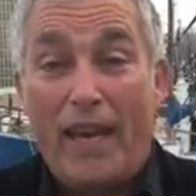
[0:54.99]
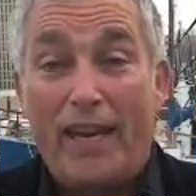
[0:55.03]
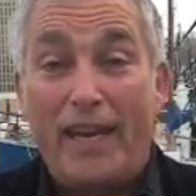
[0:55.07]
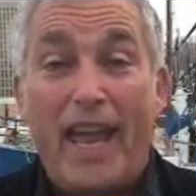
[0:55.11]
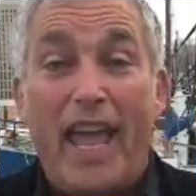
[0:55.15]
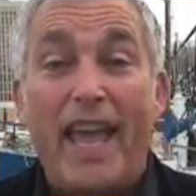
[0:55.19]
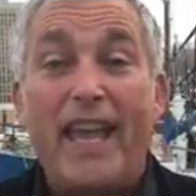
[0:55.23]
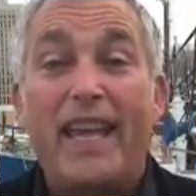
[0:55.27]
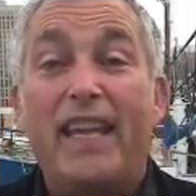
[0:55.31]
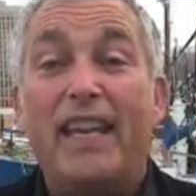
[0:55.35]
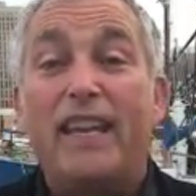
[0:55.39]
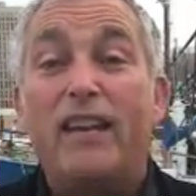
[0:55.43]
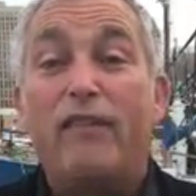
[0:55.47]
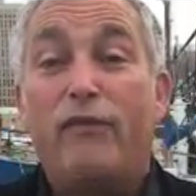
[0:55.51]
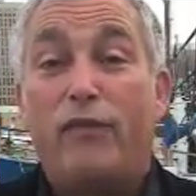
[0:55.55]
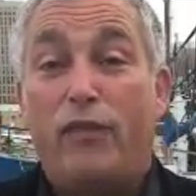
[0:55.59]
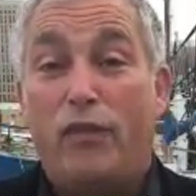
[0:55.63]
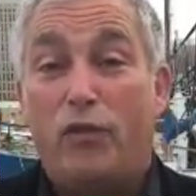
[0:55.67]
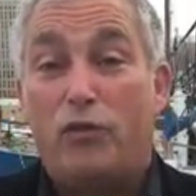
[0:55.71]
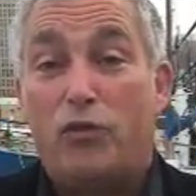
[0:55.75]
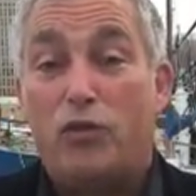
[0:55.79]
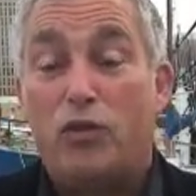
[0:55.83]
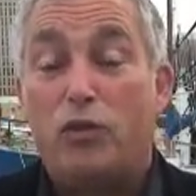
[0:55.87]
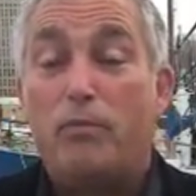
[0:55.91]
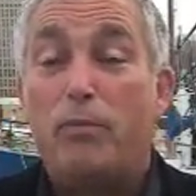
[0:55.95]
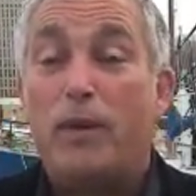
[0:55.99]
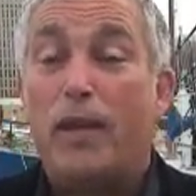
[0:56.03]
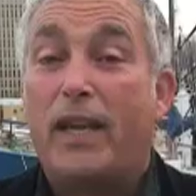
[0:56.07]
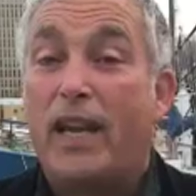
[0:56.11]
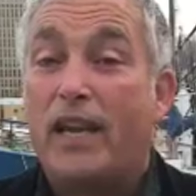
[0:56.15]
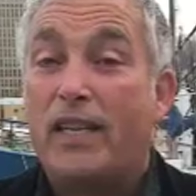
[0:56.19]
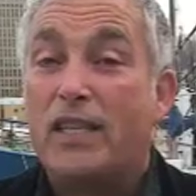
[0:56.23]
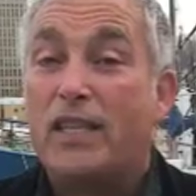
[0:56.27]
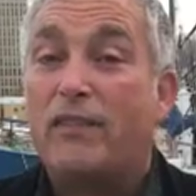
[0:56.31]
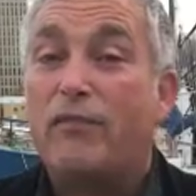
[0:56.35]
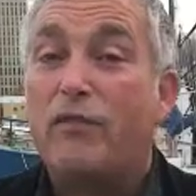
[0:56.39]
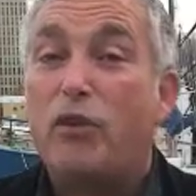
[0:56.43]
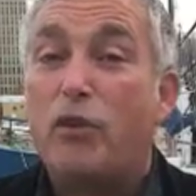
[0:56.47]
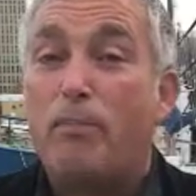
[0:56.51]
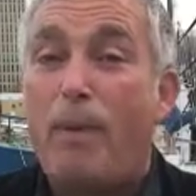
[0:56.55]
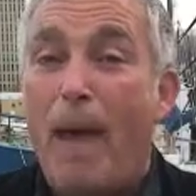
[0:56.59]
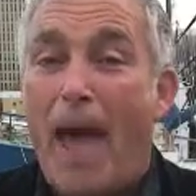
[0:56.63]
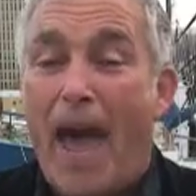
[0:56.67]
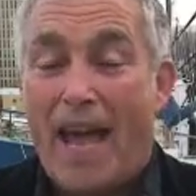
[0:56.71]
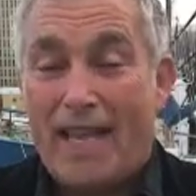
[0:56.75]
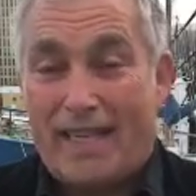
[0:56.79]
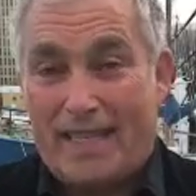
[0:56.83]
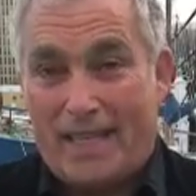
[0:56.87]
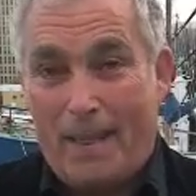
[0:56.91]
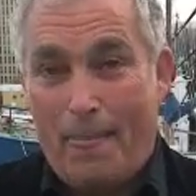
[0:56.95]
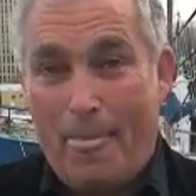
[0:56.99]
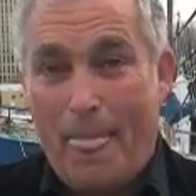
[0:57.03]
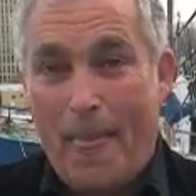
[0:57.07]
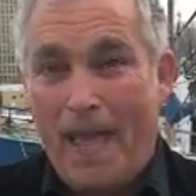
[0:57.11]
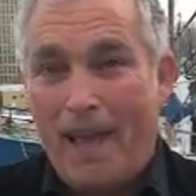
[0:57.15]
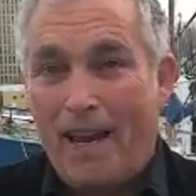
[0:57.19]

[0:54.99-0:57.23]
negative future because of your past.